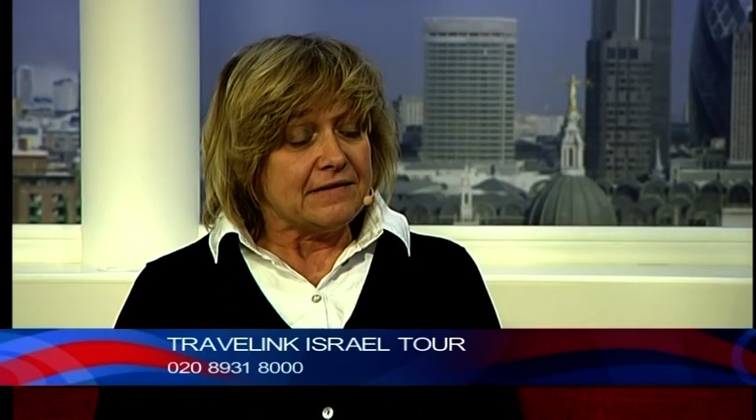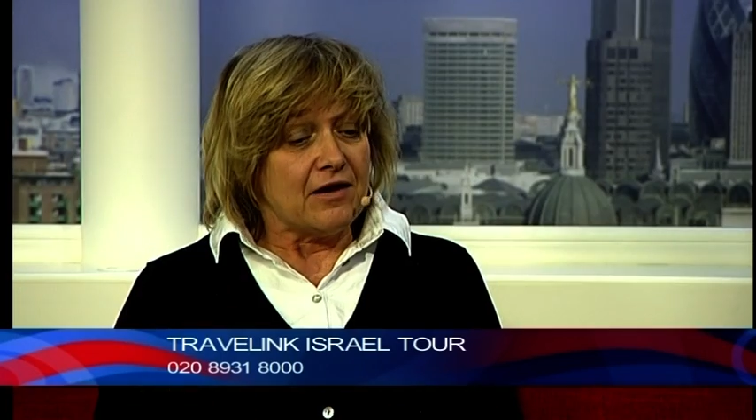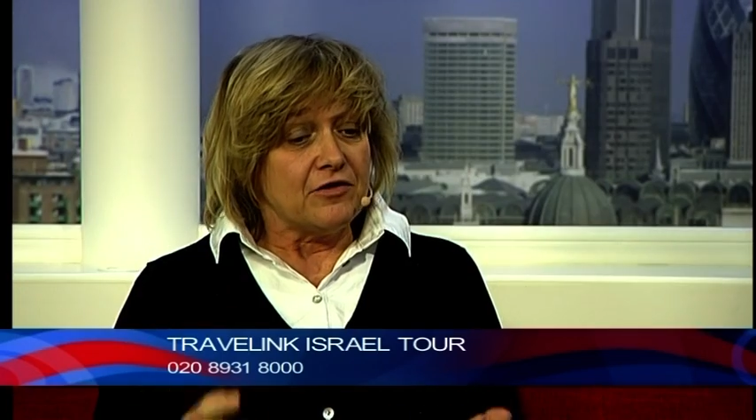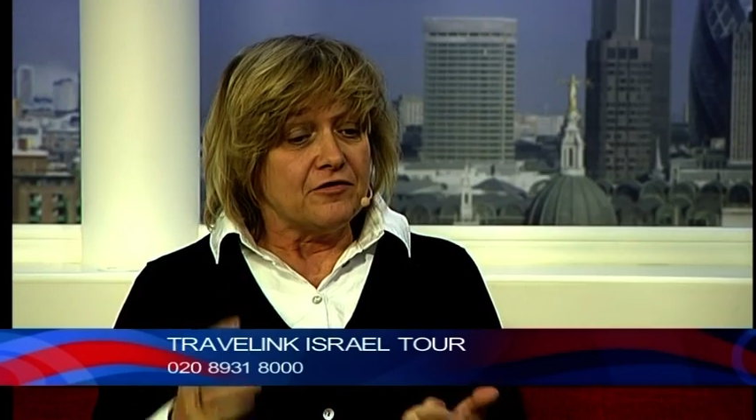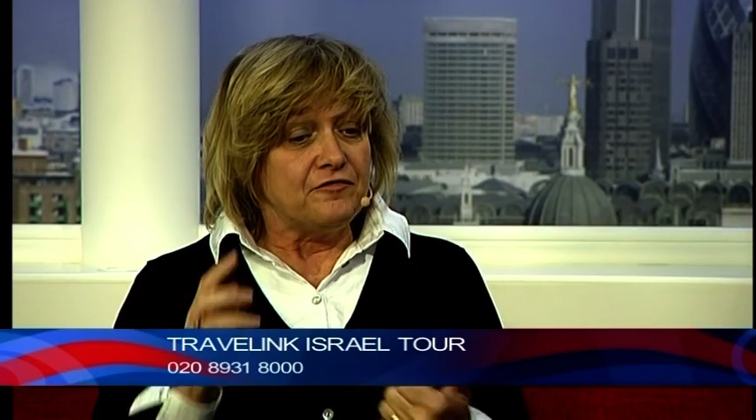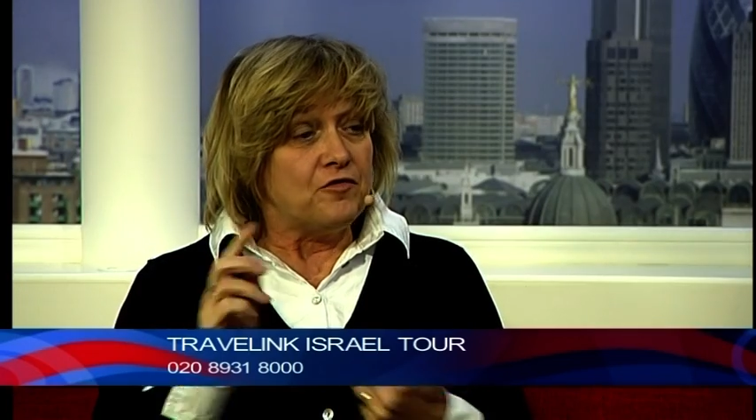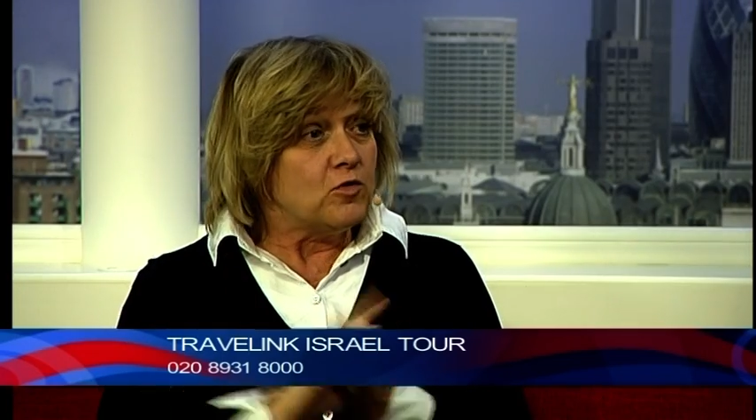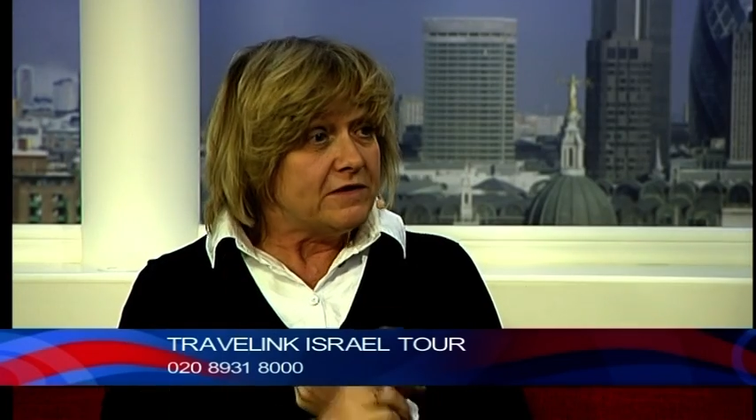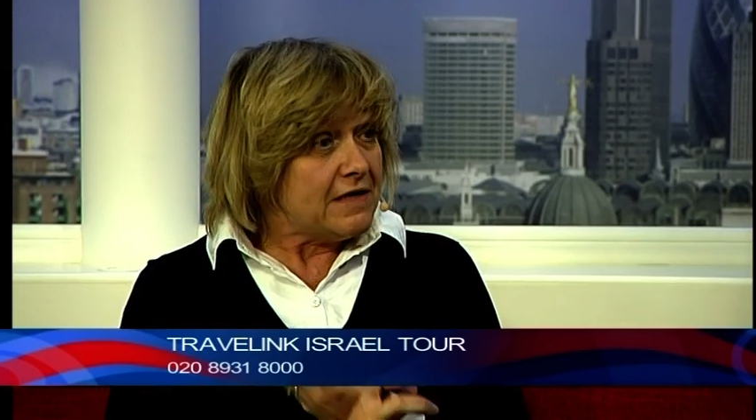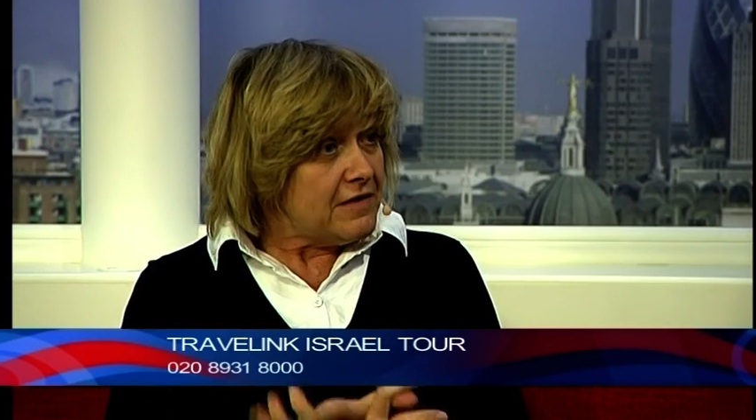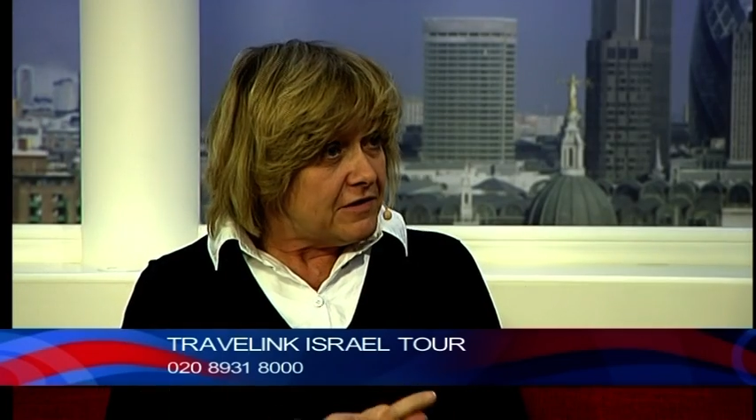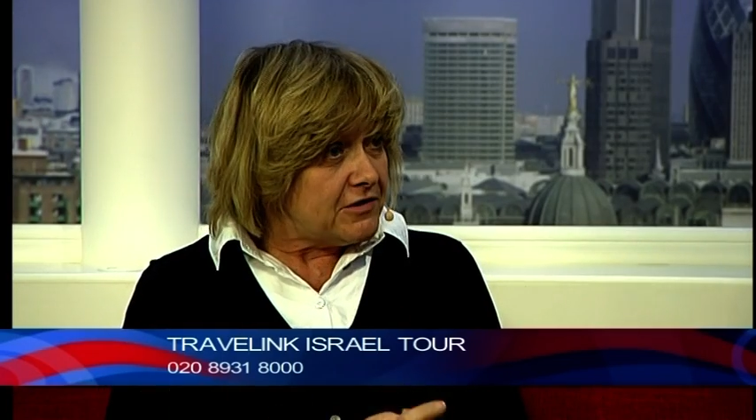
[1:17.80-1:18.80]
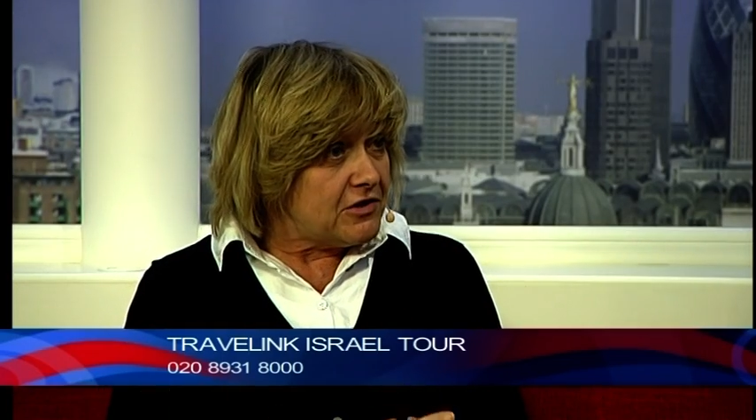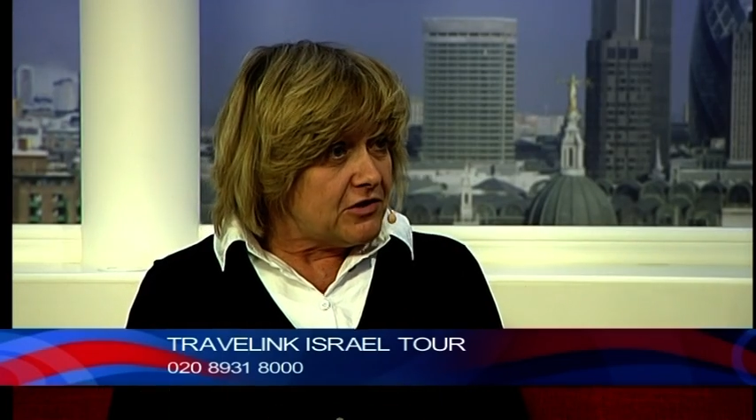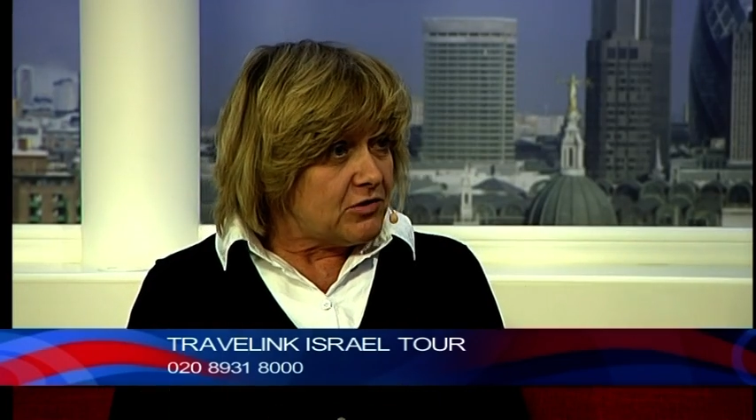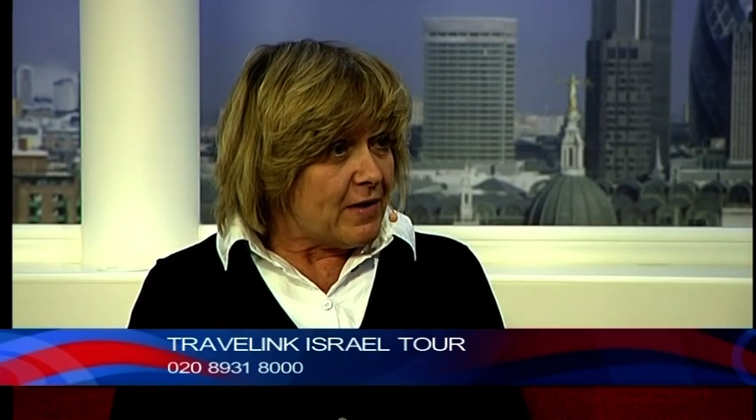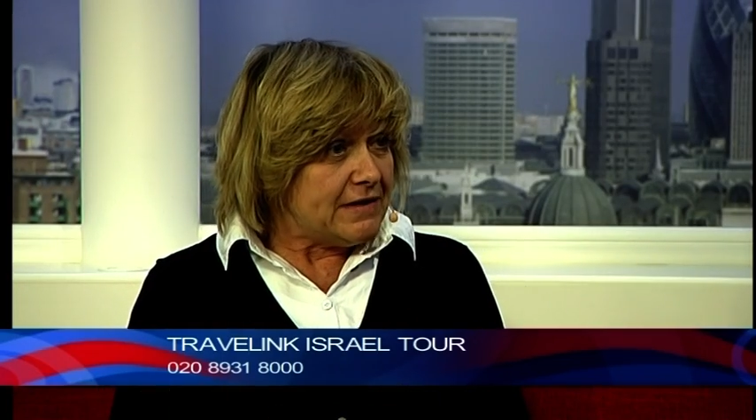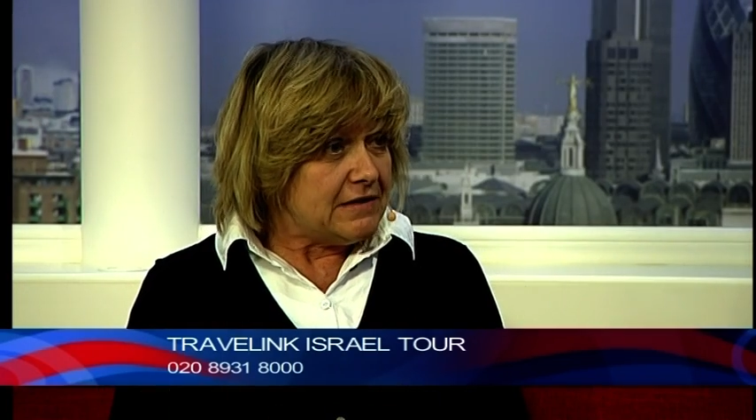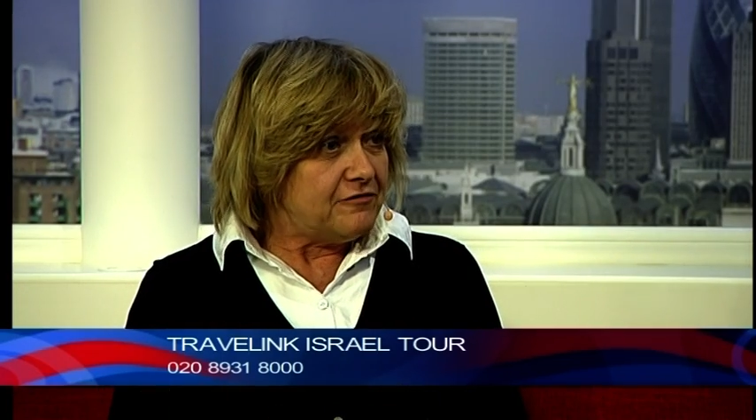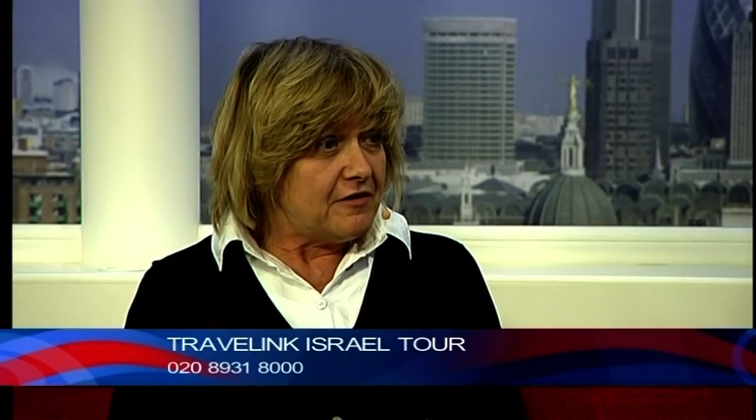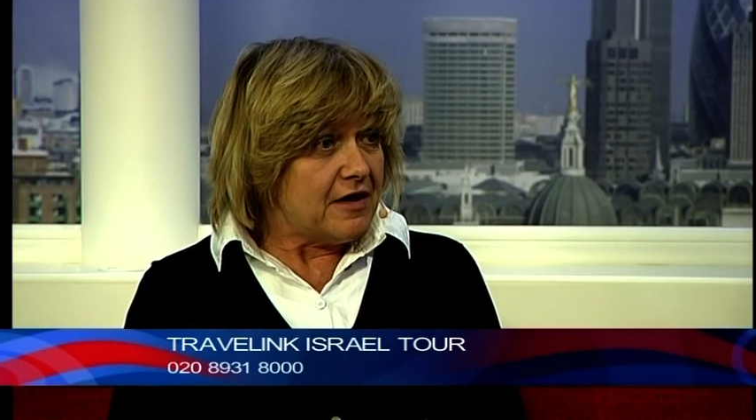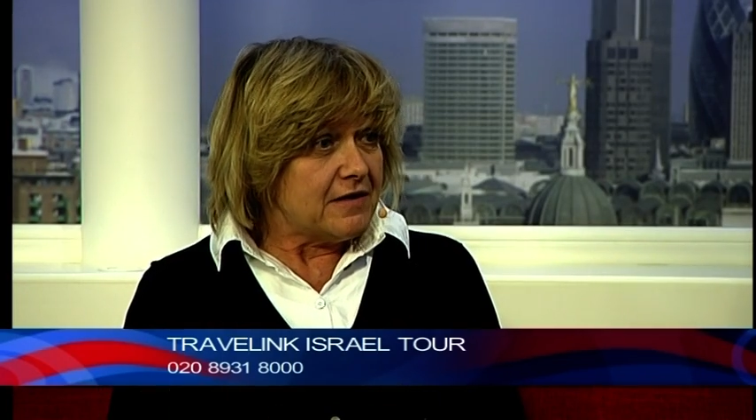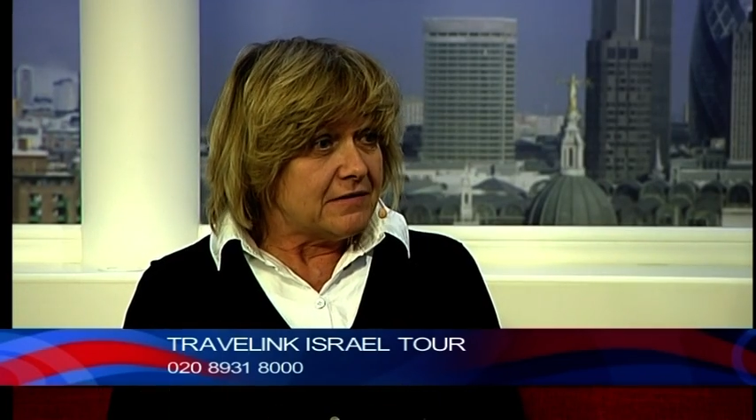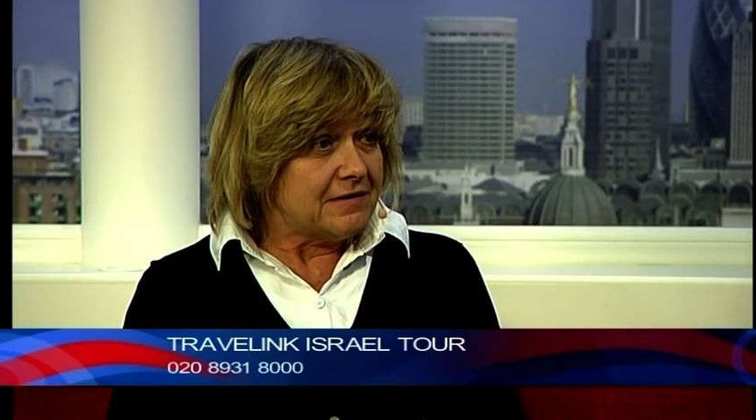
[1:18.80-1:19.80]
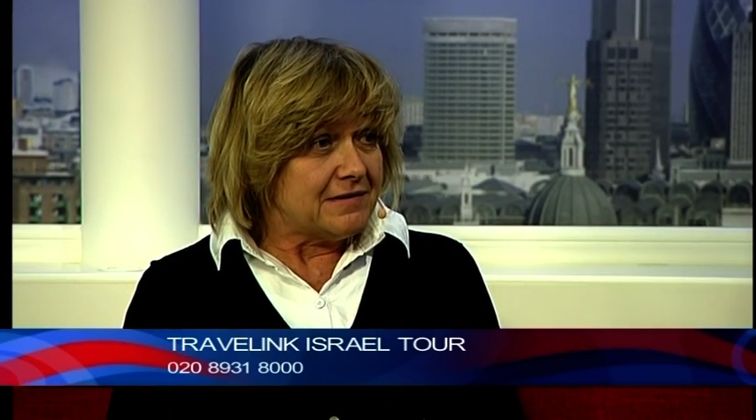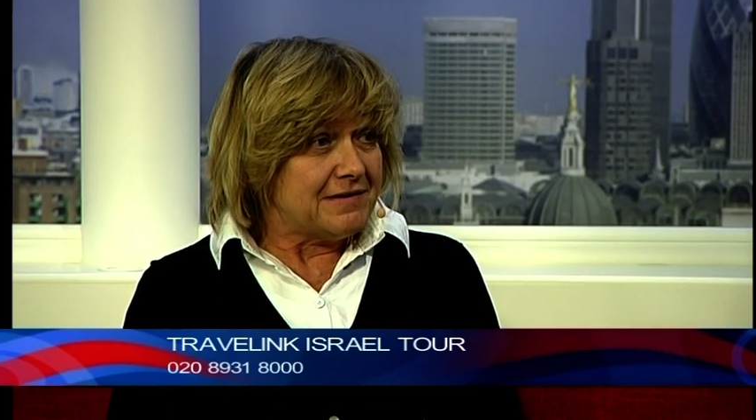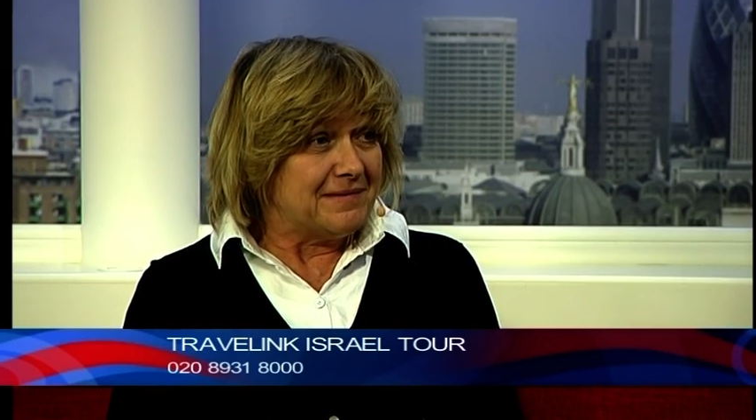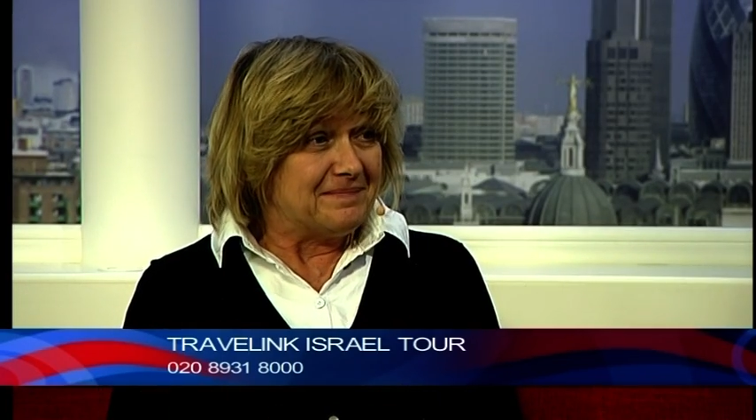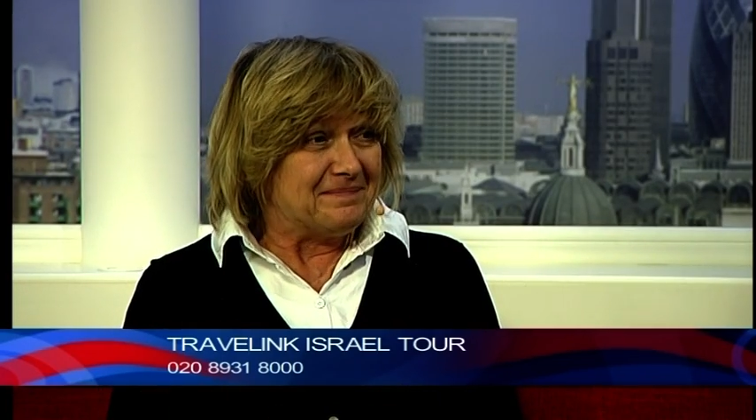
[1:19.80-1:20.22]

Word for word: are the 14th to the 21st.